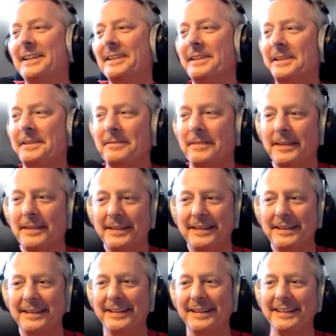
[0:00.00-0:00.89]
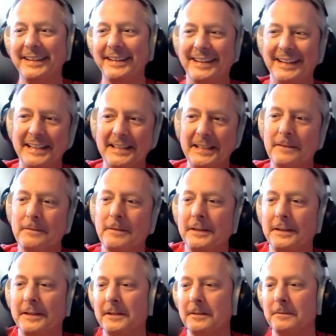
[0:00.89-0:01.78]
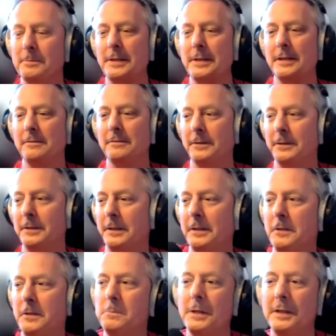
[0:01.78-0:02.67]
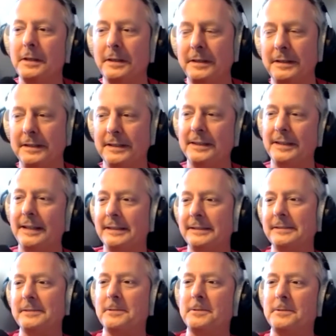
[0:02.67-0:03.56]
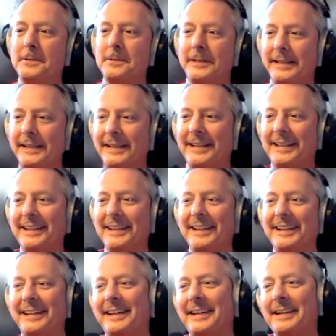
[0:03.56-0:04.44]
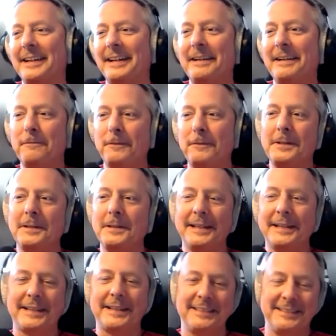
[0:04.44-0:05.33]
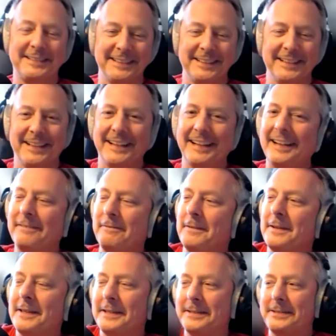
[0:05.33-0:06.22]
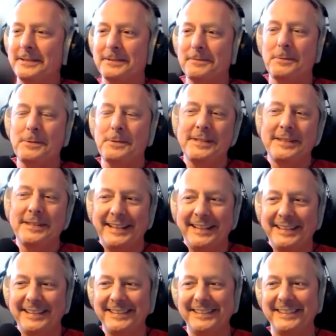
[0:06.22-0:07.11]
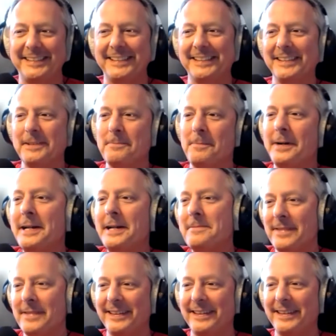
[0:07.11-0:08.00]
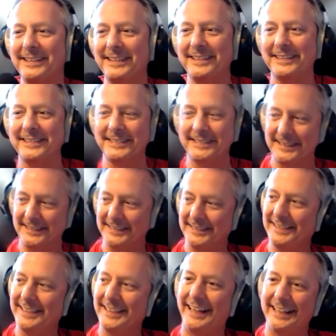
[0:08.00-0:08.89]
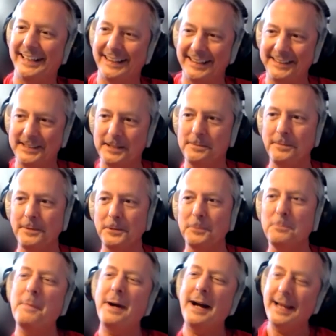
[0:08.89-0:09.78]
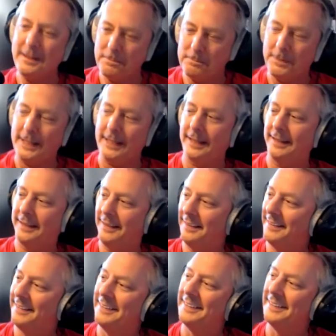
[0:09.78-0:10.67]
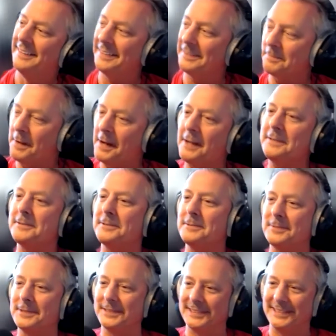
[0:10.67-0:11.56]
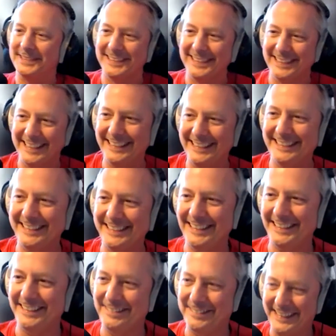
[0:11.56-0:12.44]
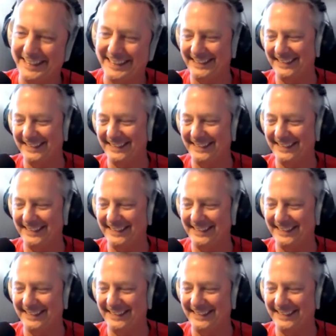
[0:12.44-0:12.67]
love that. I love the little bit of humility in that story. I feel like you're just putting that in there. You might be intelligent. Yeah, I think you might be. It's just possible. It's a little bit.